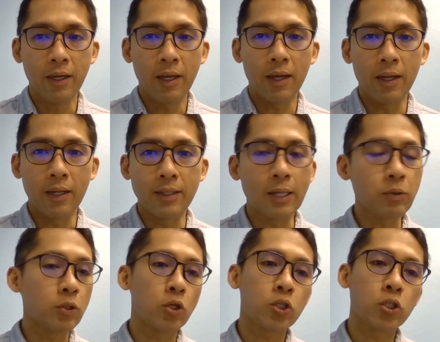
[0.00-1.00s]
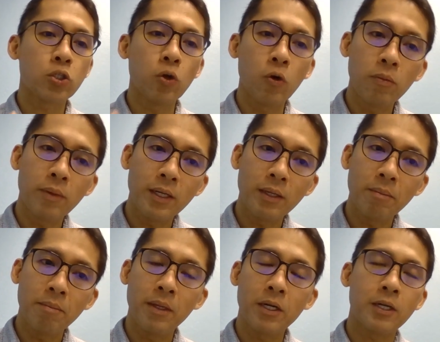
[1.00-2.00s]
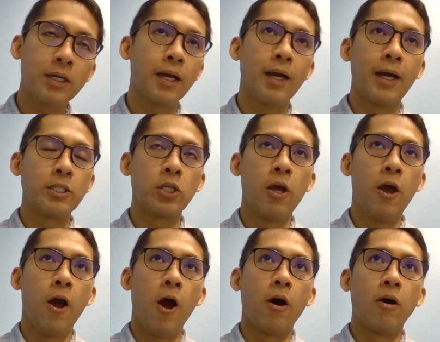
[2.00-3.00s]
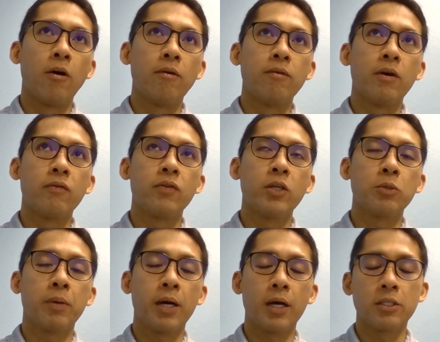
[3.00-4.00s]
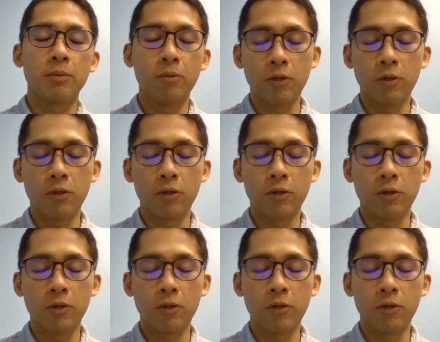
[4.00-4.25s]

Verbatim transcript: and, that's why there's so many myriads of, of these possible